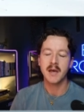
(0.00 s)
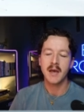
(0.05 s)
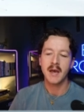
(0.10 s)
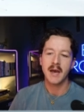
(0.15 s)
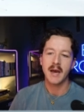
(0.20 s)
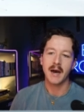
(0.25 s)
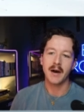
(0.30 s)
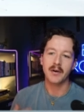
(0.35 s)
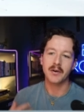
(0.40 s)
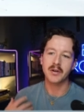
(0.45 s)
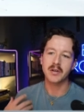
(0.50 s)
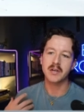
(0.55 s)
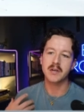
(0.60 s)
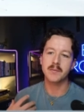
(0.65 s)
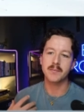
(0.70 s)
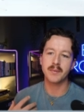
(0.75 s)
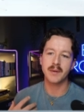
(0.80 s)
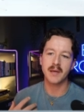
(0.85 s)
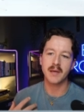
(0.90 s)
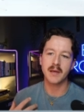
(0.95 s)
how can you
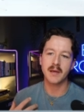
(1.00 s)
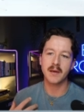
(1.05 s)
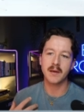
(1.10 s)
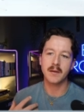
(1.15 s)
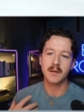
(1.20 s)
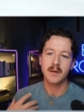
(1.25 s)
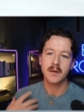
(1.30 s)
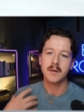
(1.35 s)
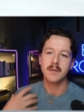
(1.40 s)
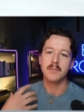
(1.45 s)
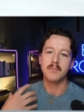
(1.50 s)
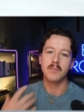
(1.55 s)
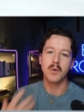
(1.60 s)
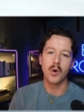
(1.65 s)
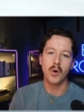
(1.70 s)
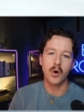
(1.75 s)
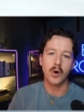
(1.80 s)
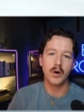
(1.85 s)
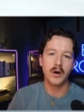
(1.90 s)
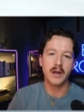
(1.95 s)
be
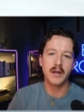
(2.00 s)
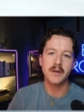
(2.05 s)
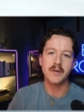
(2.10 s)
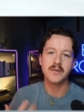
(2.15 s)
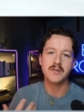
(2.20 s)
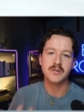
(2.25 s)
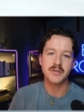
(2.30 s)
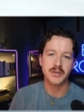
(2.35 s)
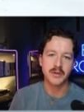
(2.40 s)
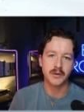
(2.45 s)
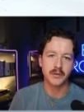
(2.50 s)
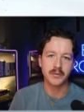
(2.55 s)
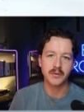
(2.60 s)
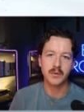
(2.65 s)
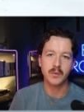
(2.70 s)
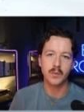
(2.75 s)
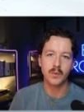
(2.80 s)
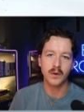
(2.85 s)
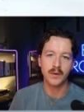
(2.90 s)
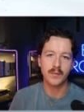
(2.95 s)
more in
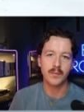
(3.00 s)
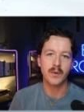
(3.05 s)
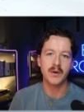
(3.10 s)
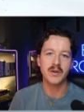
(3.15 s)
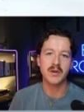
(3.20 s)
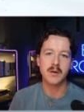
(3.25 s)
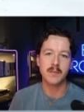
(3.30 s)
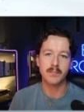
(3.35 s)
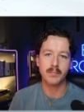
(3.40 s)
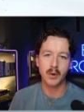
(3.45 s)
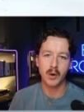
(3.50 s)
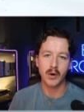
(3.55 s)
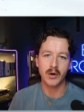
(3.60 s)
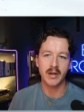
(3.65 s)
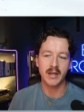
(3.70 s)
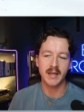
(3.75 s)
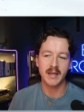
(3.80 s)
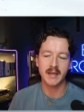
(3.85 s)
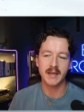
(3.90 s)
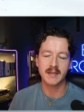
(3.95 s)
tune with what your
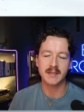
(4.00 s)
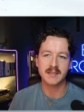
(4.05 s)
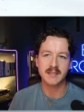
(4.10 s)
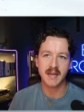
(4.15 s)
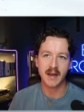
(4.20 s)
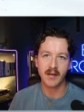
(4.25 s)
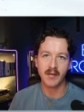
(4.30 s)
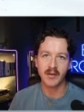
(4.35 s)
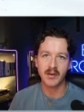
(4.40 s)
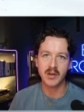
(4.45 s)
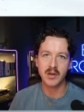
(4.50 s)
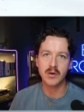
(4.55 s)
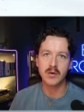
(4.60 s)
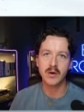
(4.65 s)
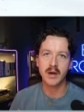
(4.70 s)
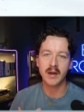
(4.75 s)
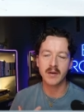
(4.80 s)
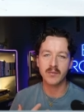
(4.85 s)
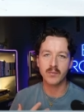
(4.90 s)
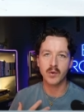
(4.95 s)
body is telling you
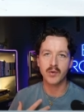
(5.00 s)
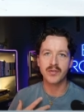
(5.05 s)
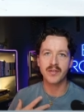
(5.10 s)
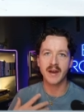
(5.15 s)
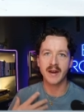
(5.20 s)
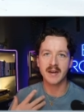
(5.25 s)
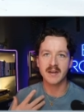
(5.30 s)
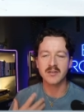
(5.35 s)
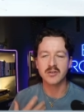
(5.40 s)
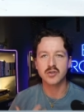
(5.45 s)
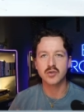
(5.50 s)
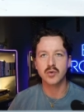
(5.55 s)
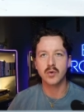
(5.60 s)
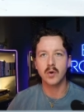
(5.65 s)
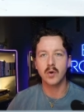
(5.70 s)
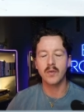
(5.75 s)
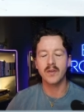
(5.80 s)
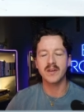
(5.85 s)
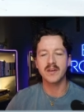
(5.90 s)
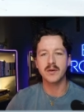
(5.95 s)
and with that
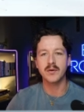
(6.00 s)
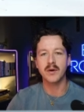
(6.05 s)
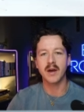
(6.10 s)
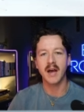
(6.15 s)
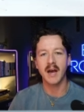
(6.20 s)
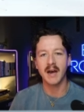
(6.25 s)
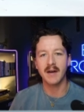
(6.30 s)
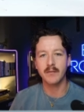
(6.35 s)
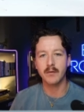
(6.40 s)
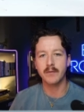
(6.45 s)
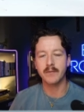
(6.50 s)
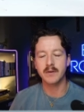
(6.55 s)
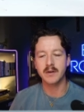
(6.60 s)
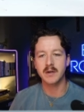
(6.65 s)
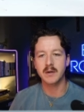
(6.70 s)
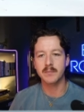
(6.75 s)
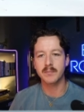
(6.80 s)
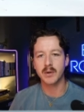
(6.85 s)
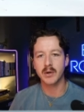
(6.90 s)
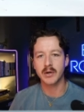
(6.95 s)
control that you have over
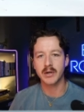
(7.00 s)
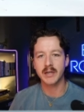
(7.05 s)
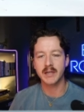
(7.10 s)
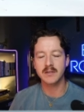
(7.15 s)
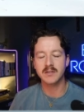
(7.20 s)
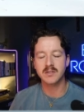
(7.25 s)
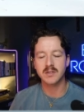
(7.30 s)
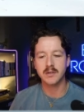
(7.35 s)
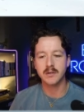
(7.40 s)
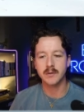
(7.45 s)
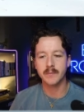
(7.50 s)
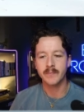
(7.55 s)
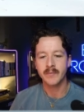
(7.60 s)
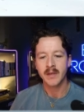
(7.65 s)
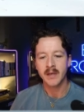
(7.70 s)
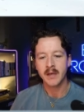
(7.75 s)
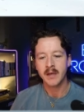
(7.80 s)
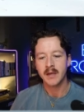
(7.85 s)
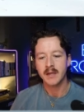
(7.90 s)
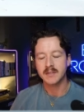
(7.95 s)
your body. So
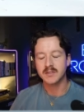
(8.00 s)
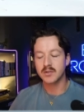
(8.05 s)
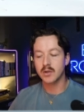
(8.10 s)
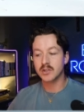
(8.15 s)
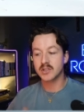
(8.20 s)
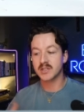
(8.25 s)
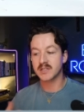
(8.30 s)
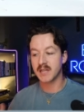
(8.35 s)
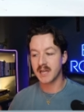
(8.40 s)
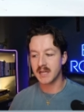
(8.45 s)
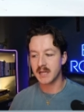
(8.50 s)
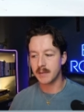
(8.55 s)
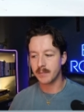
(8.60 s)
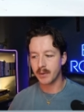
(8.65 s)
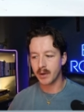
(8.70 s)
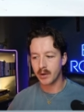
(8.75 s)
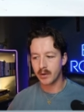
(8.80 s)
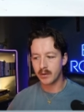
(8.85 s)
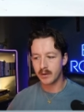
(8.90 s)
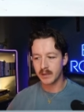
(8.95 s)
it's not just in the
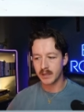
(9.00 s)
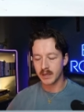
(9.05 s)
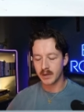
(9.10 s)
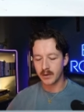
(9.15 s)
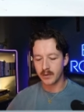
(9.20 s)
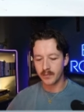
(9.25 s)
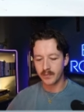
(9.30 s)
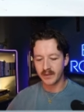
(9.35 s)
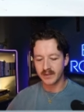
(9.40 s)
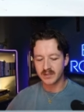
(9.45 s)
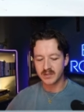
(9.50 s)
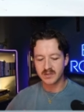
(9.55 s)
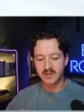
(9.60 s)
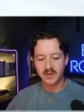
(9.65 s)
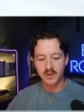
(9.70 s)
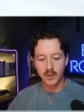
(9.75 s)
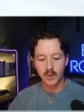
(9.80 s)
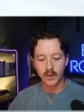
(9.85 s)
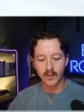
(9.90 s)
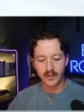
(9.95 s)
boat. This is the
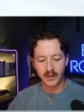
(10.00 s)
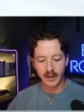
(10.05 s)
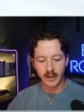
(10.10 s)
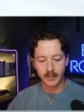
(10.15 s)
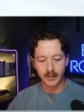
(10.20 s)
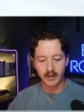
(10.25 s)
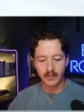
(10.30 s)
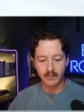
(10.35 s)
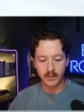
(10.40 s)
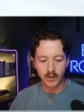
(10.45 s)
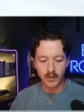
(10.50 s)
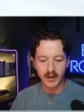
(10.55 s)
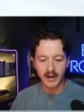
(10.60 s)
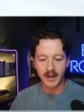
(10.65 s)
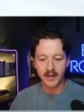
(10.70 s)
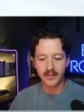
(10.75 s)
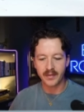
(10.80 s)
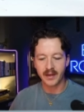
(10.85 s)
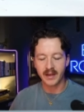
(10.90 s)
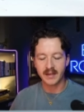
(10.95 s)
cool thing about rowing. I
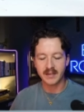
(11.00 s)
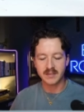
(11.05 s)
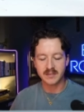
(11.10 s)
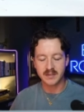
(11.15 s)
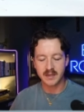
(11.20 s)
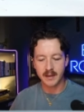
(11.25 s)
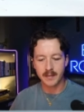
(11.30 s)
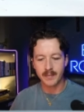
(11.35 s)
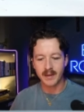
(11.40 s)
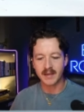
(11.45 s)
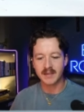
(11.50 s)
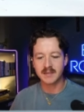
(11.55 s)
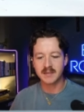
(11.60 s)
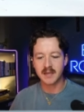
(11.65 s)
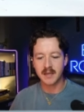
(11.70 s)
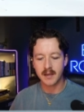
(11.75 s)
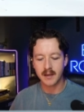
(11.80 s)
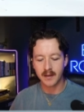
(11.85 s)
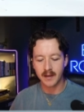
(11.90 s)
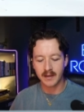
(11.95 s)
think it's
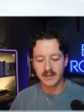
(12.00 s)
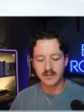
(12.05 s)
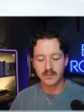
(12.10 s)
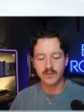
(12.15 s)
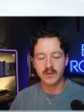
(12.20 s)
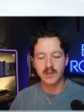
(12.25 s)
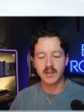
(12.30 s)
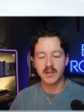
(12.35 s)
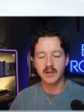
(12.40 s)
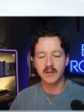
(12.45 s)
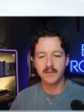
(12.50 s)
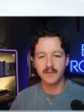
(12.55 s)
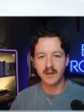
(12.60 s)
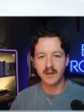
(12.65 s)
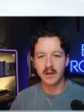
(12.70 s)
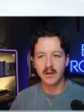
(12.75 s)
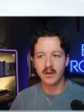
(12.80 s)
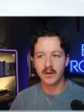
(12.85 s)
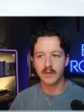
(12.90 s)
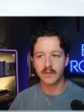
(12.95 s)
a really good
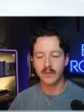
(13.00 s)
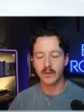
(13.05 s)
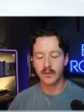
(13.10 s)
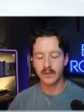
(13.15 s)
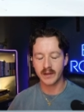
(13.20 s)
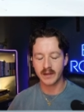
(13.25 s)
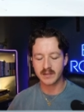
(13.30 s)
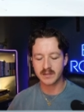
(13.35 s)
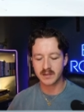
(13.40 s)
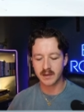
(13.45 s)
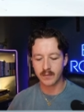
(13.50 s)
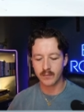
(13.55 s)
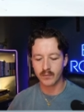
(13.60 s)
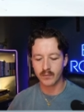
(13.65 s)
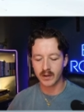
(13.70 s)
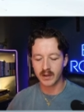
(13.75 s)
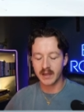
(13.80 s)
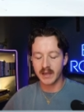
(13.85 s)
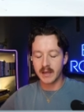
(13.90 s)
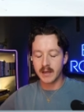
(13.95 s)
vehicle for this. It
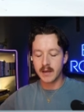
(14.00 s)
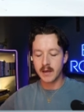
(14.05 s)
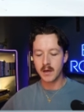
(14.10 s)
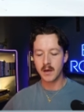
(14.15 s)
really